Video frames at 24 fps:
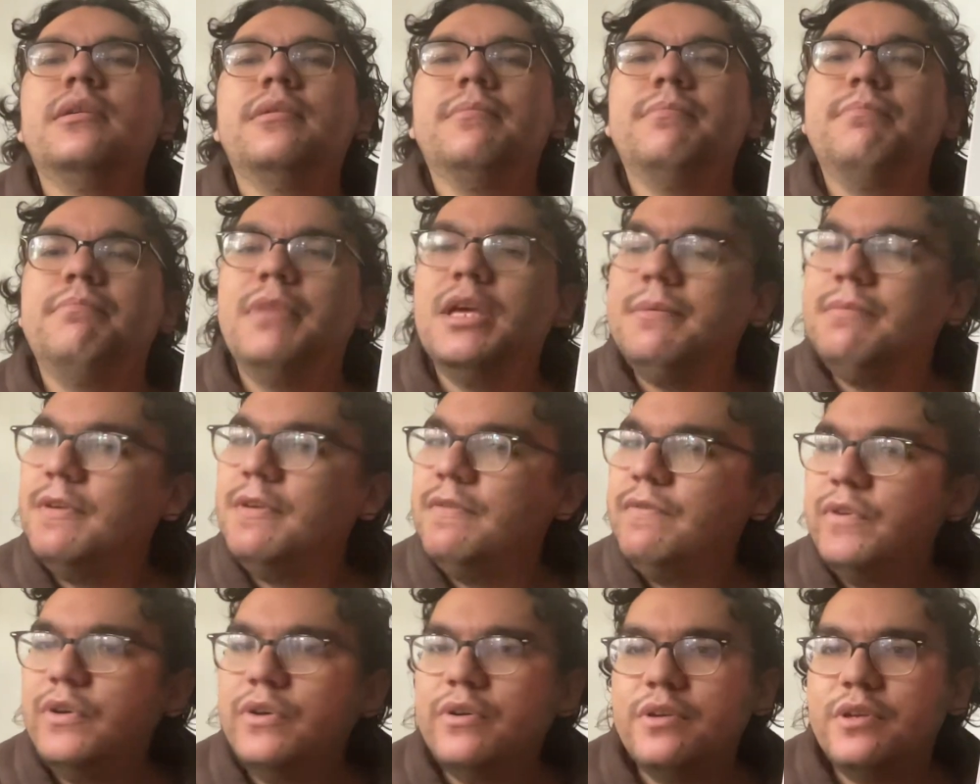Maybe if
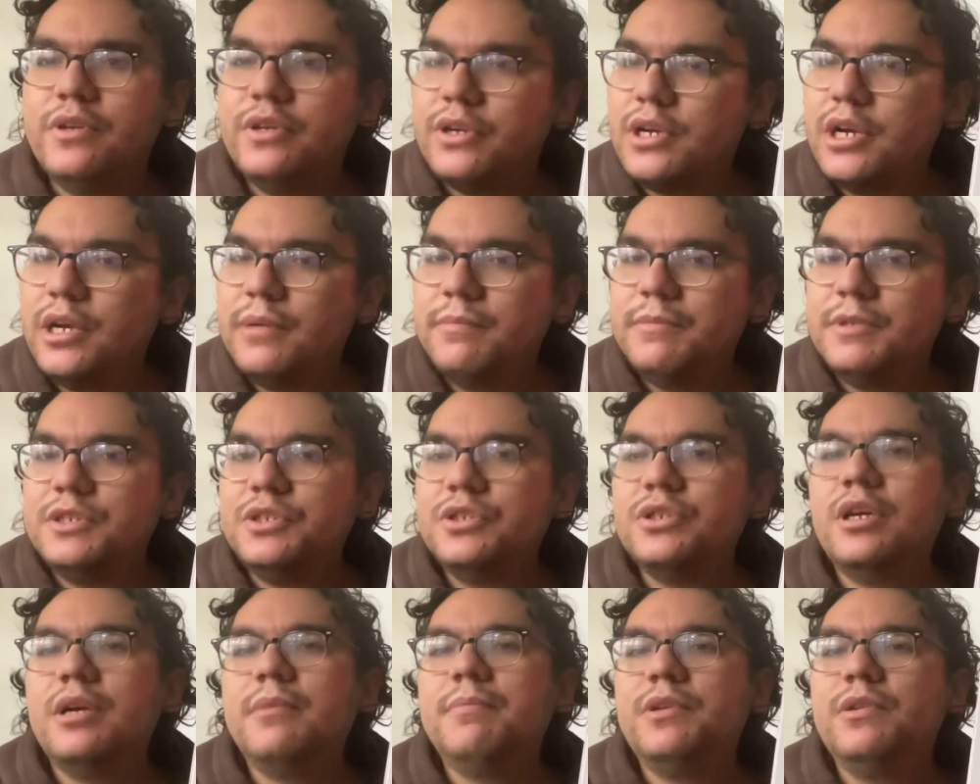you go to your comic
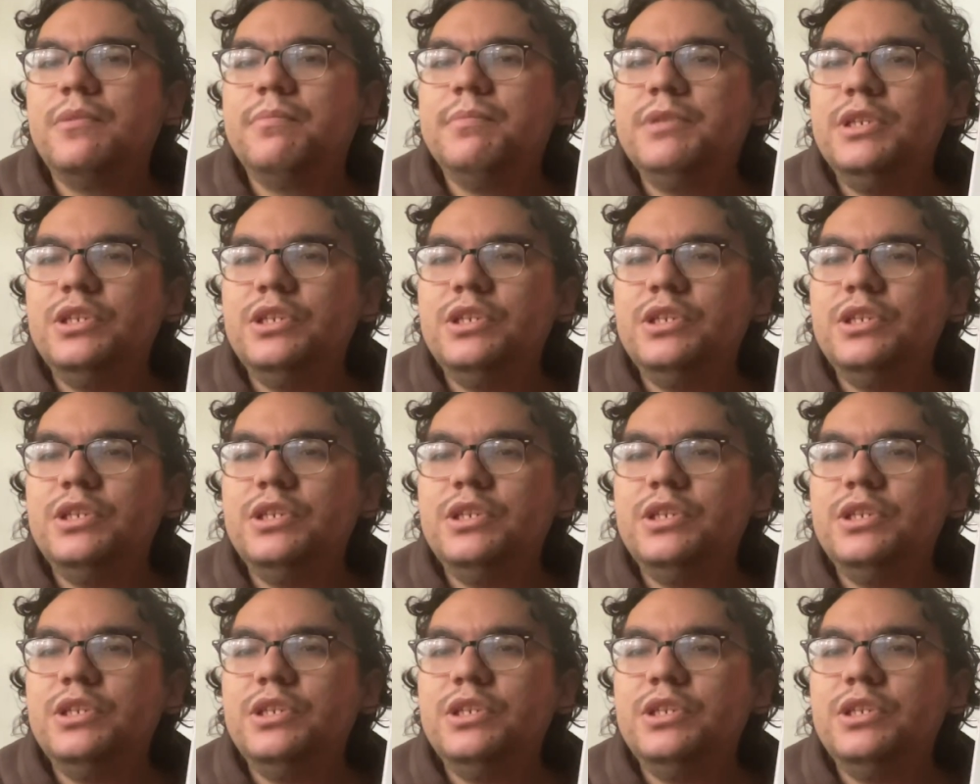shop, it'll be